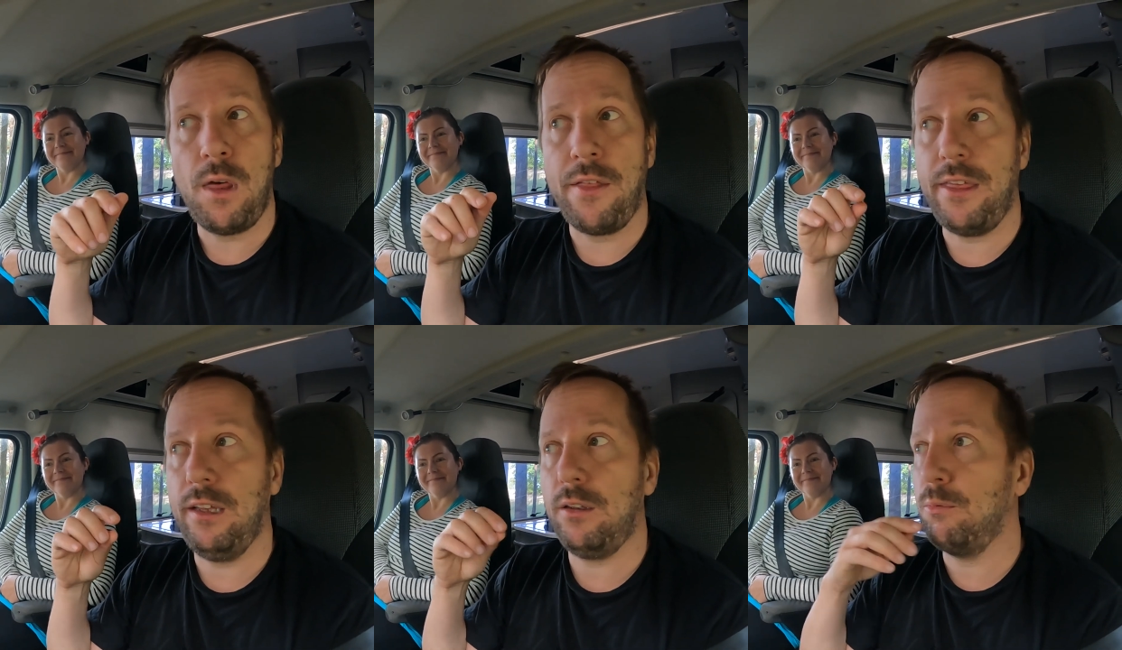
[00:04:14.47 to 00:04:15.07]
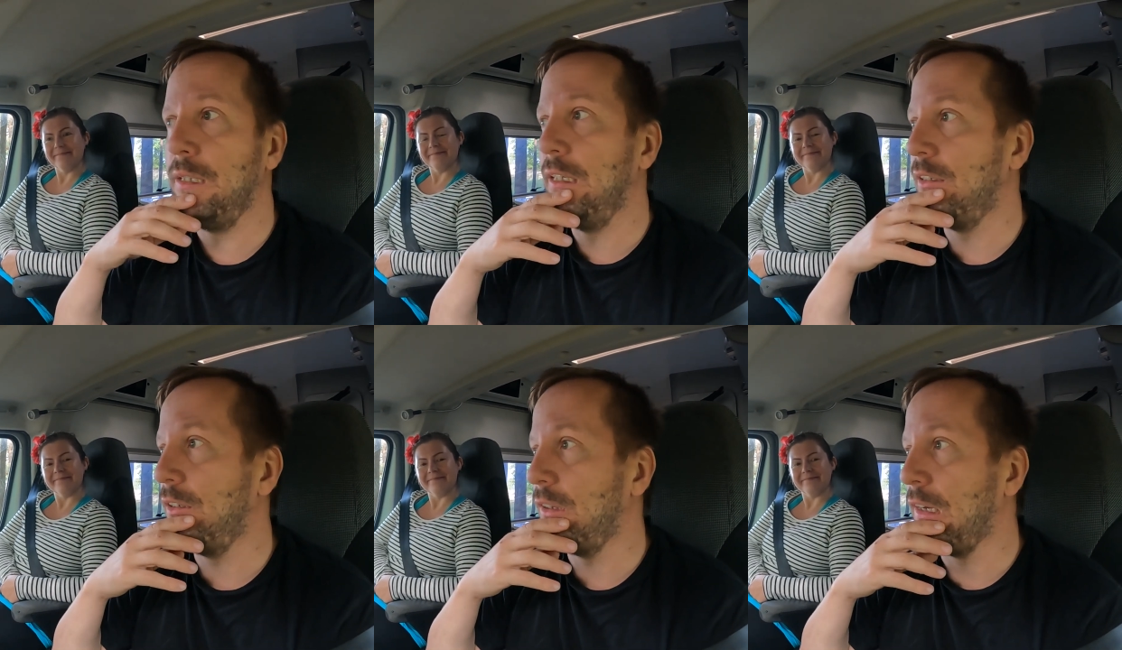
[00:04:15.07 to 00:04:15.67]
Speaker 1: I think we're
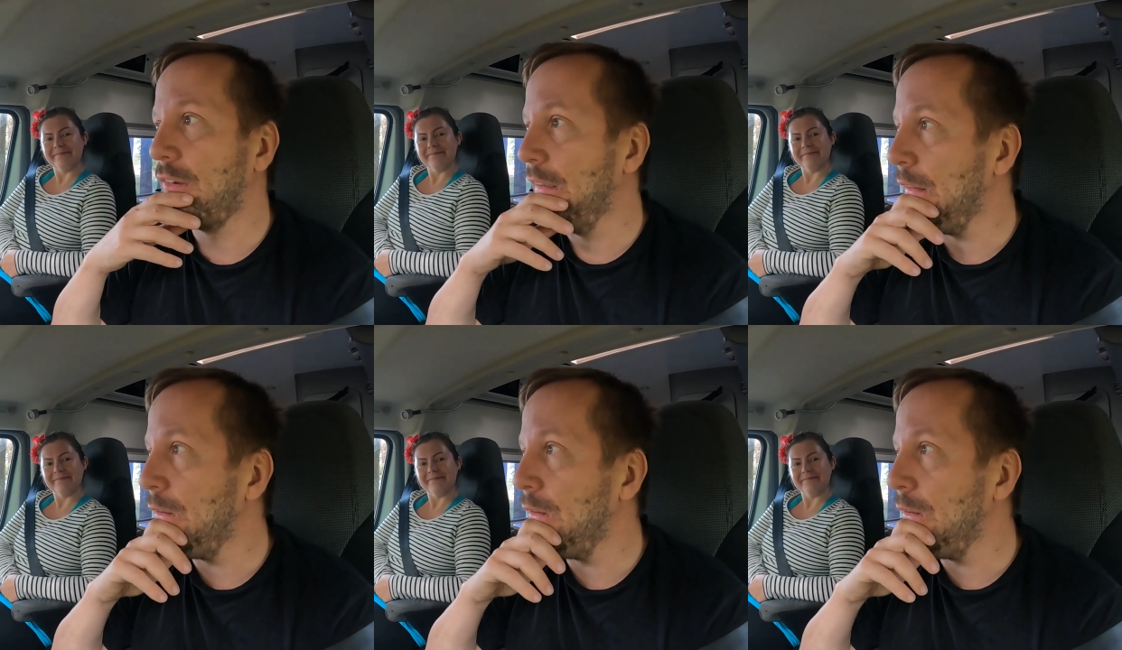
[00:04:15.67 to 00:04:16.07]
gonna actually